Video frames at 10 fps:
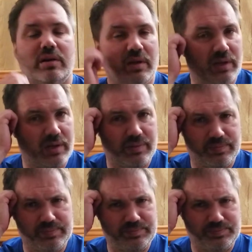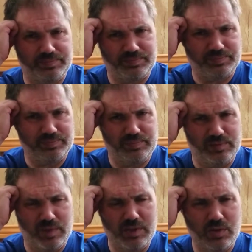
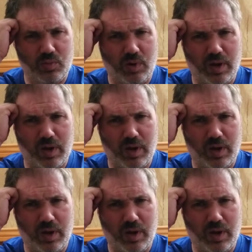Not sure why,